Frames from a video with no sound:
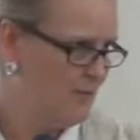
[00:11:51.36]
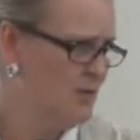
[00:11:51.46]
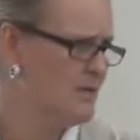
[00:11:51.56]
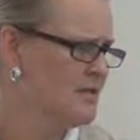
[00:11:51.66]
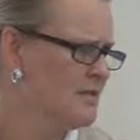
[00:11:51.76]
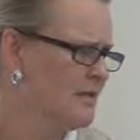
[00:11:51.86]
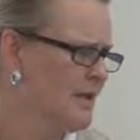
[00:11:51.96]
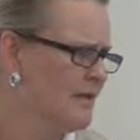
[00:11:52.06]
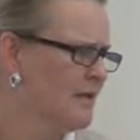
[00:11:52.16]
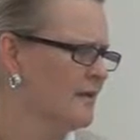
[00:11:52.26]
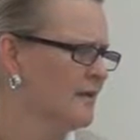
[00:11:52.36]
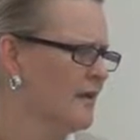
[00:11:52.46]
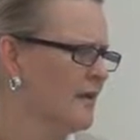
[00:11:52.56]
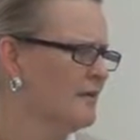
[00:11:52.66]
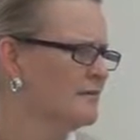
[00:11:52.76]
160, there
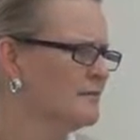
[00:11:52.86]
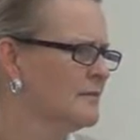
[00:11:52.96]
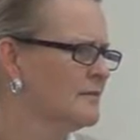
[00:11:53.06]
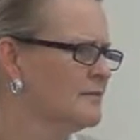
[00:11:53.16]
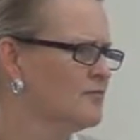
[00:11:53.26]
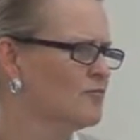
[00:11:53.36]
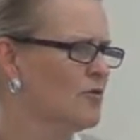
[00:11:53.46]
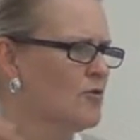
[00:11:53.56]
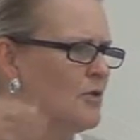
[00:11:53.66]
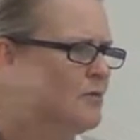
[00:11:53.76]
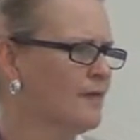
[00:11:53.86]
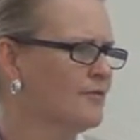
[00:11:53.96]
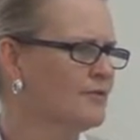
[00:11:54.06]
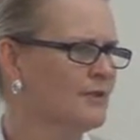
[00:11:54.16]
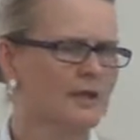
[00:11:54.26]
you go. Roll
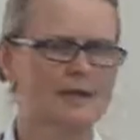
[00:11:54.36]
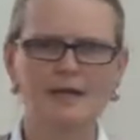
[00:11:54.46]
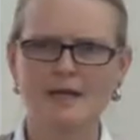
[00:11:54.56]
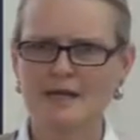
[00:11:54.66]
on your stuff.